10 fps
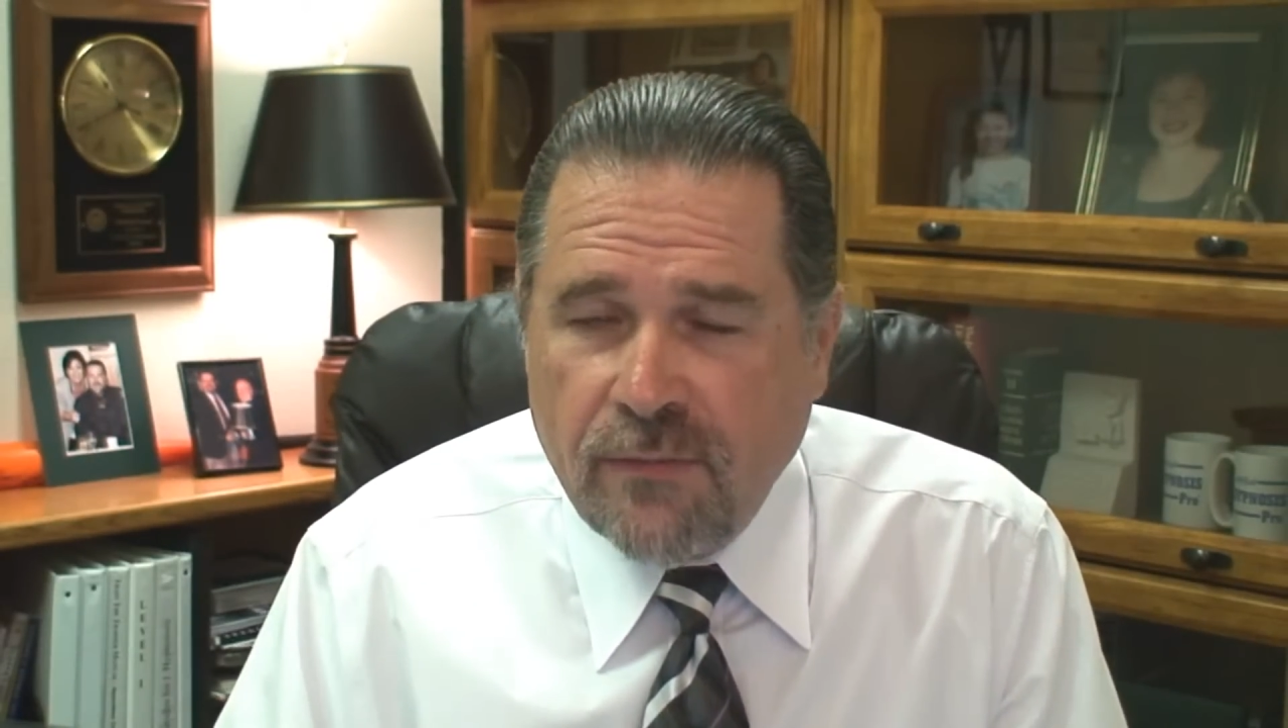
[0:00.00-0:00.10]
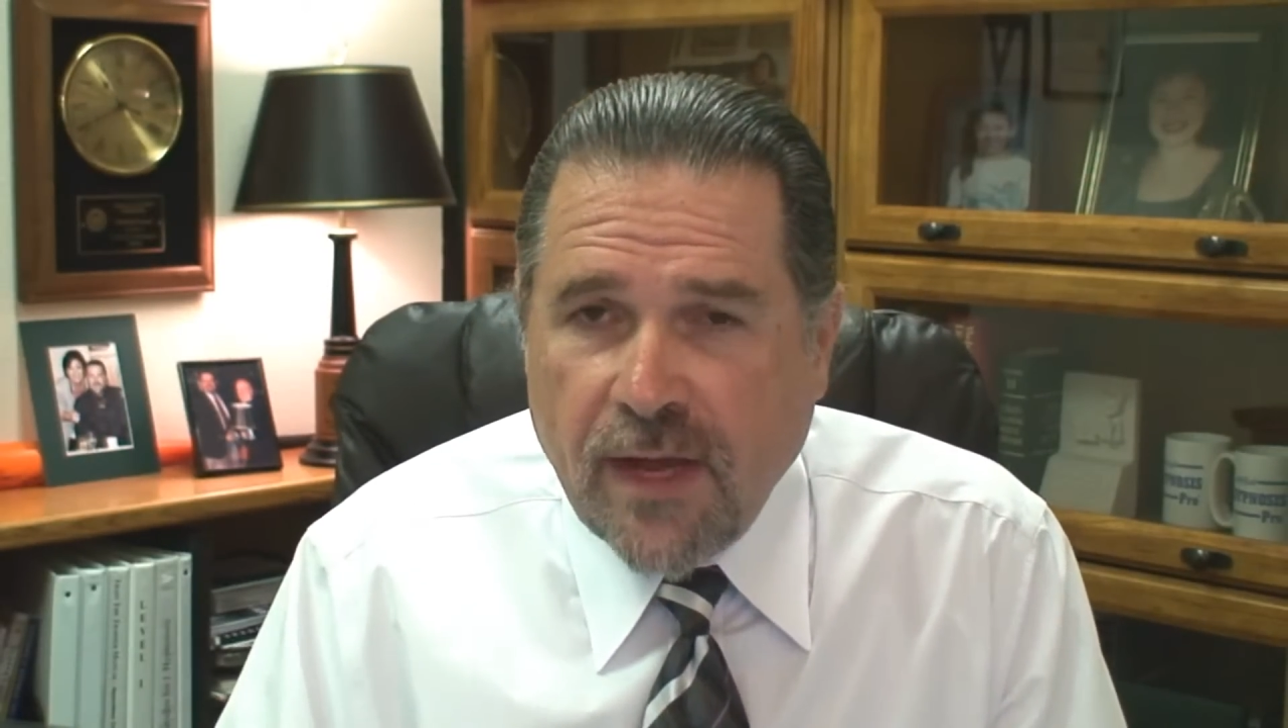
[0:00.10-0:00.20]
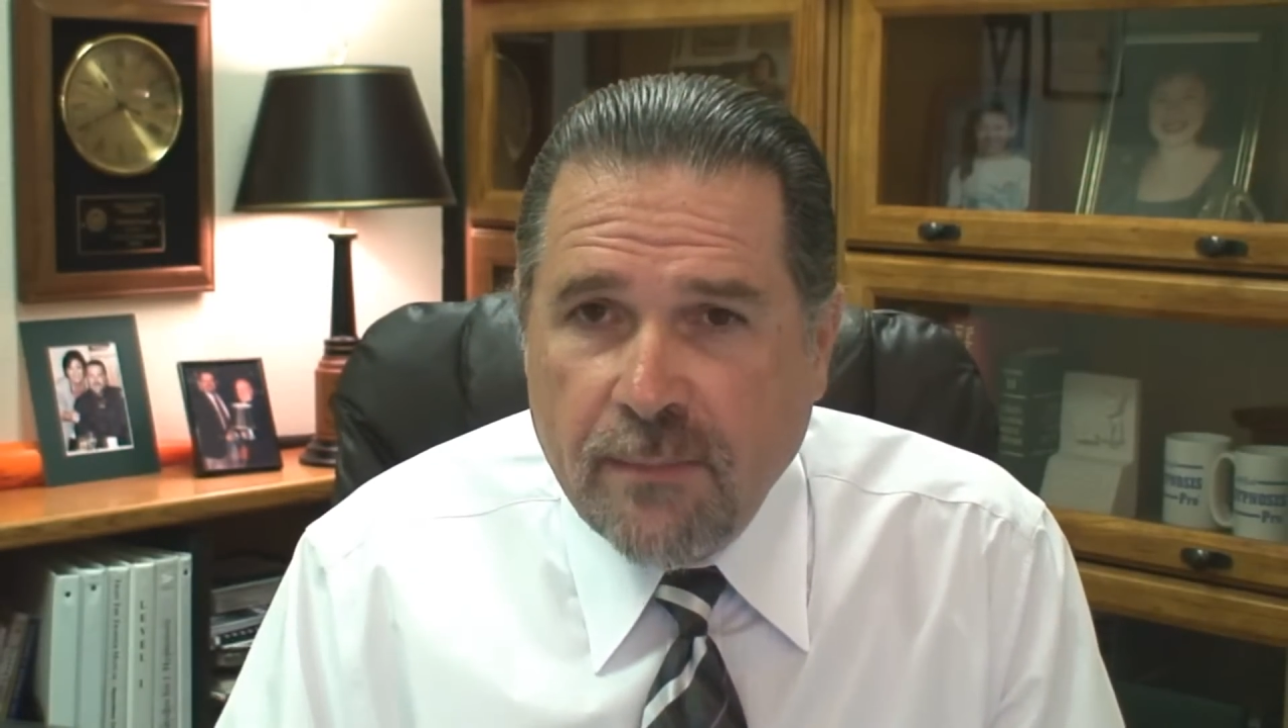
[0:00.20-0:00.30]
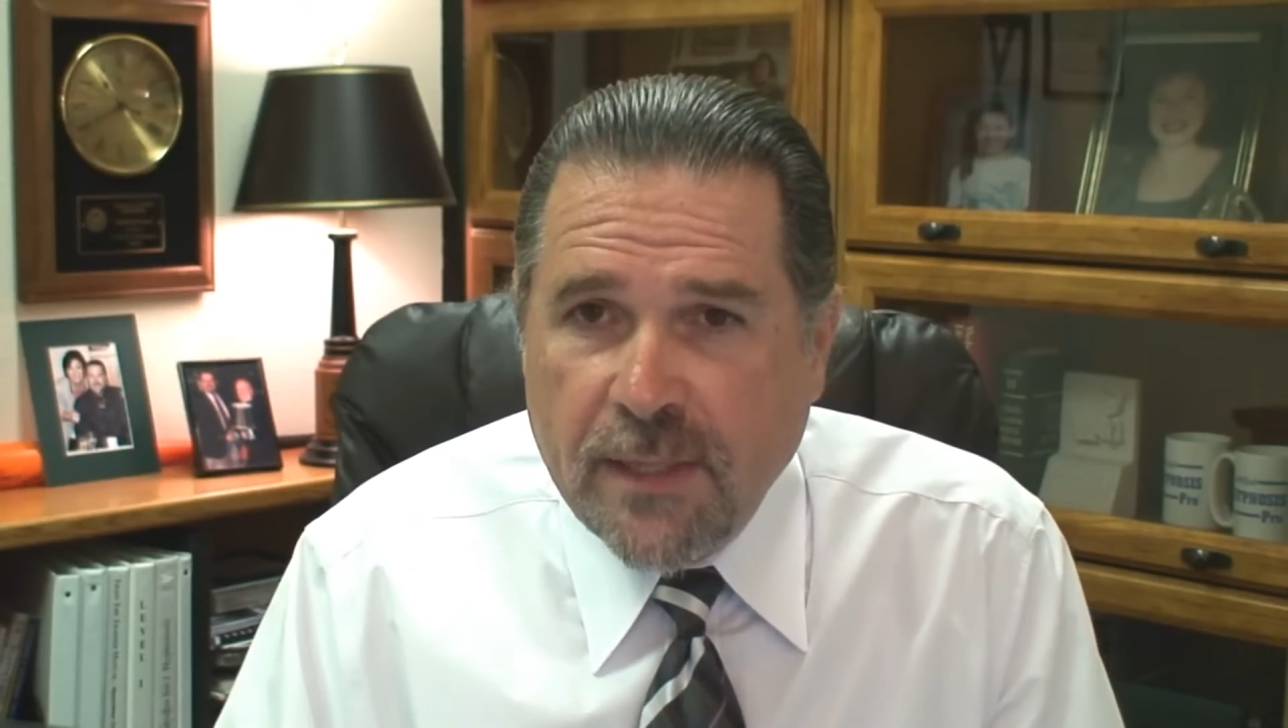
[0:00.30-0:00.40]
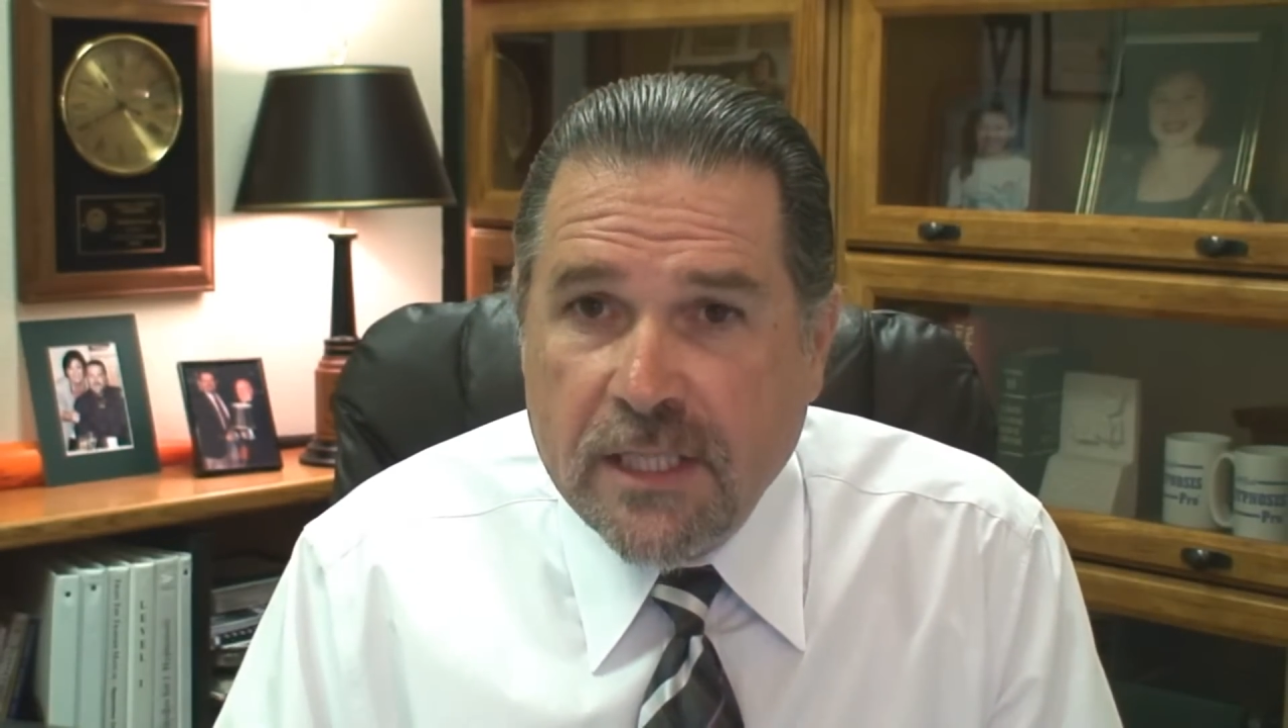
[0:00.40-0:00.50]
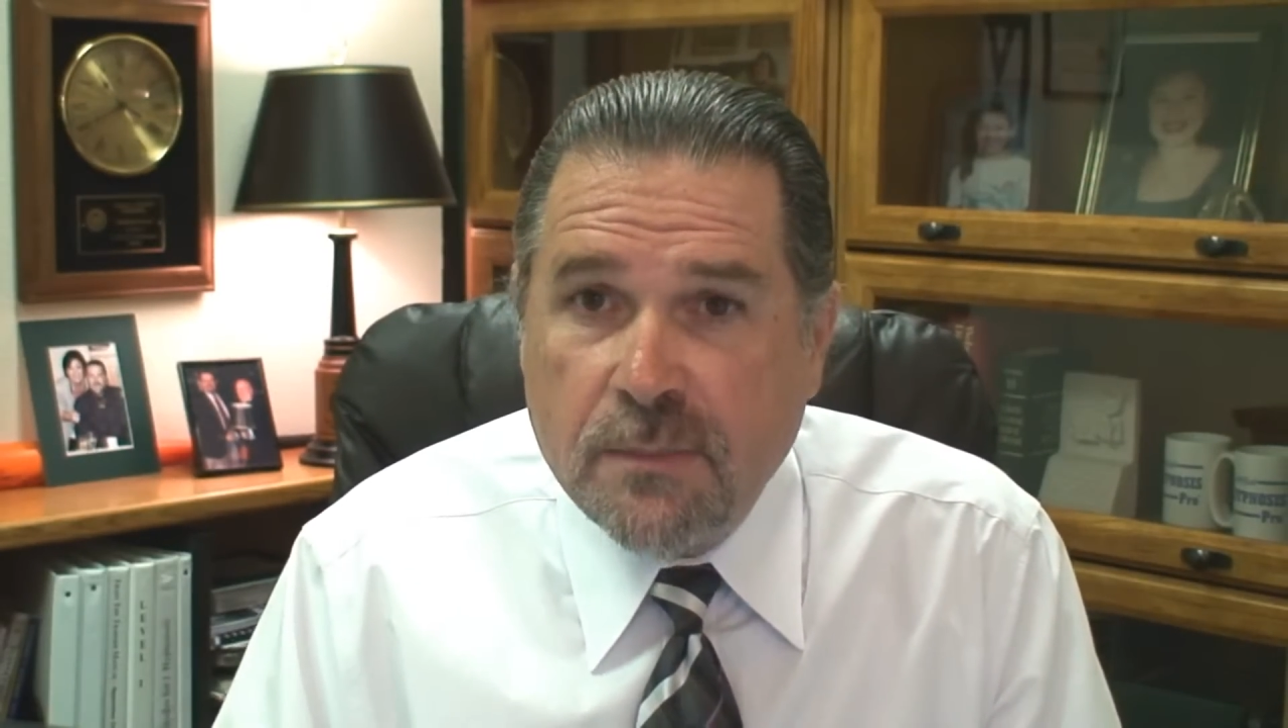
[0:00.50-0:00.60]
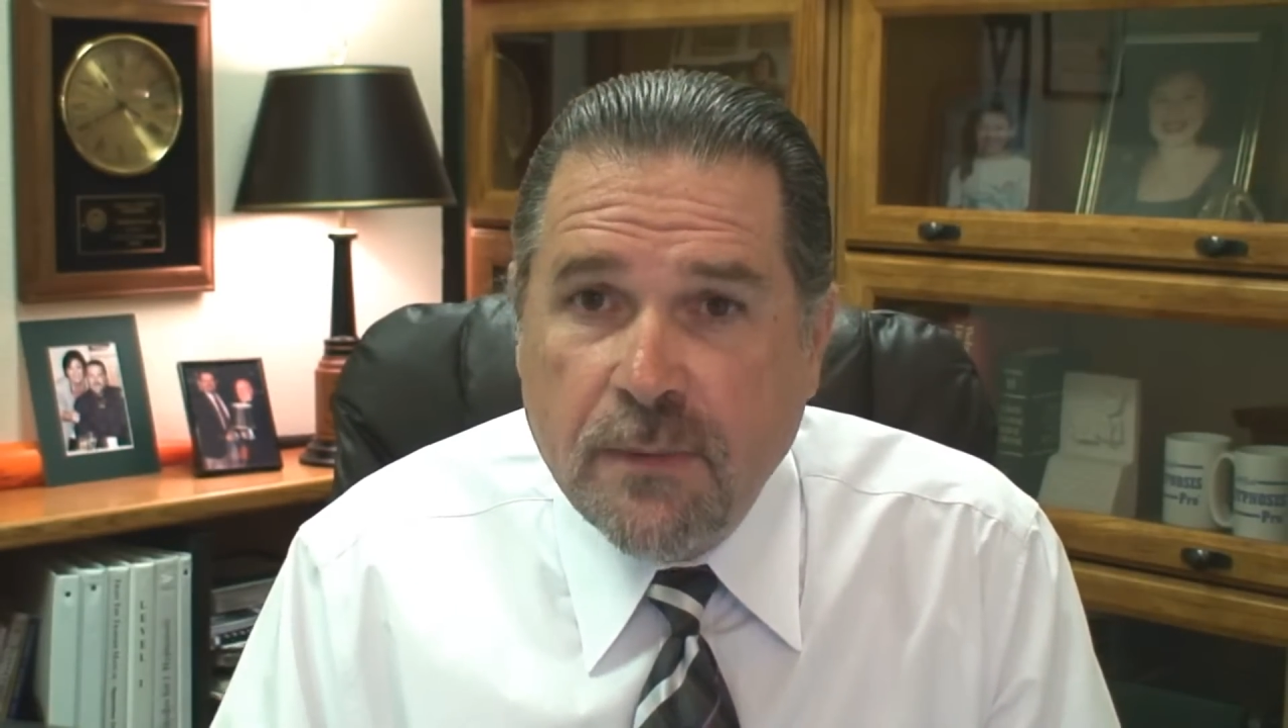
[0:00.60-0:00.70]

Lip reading: to 5 minutes